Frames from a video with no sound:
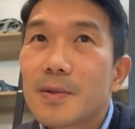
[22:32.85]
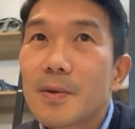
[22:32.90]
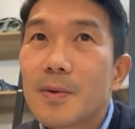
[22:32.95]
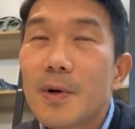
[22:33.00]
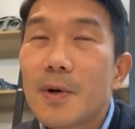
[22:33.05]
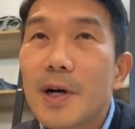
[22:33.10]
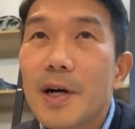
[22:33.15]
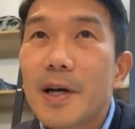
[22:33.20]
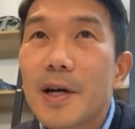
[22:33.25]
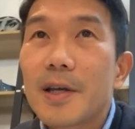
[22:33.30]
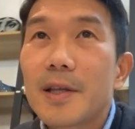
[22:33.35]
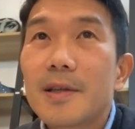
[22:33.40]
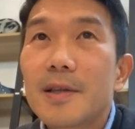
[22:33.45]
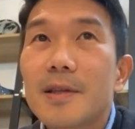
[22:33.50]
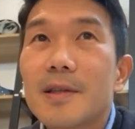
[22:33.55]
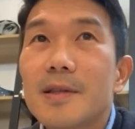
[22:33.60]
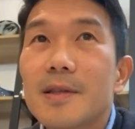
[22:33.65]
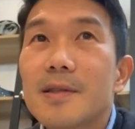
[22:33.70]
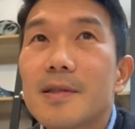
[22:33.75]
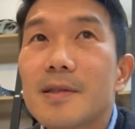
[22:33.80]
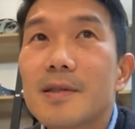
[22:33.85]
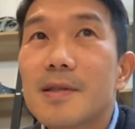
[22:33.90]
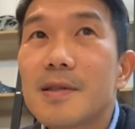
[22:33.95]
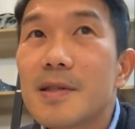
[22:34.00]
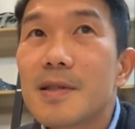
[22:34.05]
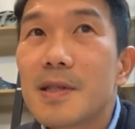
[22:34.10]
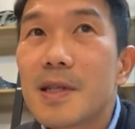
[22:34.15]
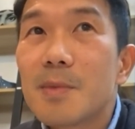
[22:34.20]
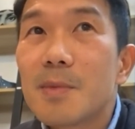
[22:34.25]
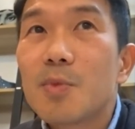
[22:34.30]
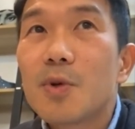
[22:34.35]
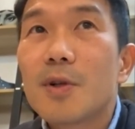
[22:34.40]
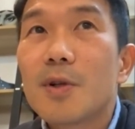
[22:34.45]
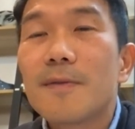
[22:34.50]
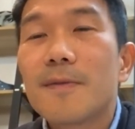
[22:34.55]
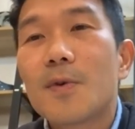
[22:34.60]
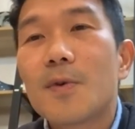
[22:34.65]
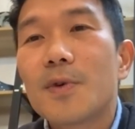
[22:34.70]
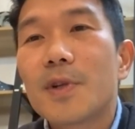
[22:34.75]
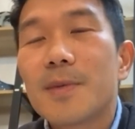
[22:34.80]
quite simple
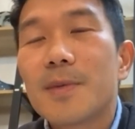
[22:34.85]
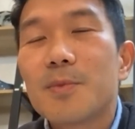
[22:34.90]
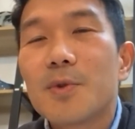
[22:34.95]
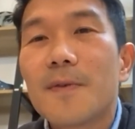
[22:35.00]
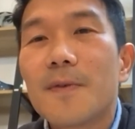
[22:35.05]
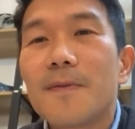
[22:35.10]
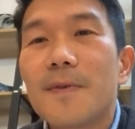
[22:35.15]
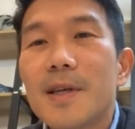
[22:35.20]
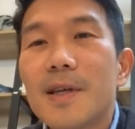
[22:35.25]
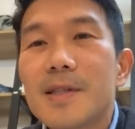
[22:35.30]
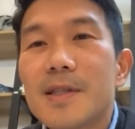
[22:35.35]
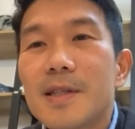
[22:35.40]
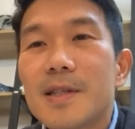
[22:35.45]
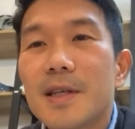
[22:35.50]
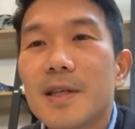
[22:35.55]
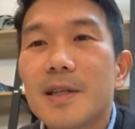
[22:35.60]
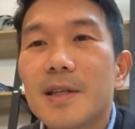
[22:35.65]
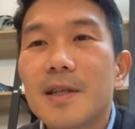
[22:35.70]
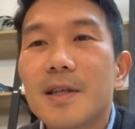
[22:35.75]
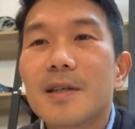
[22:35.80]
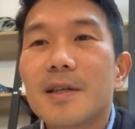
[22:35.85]
for them to fix it.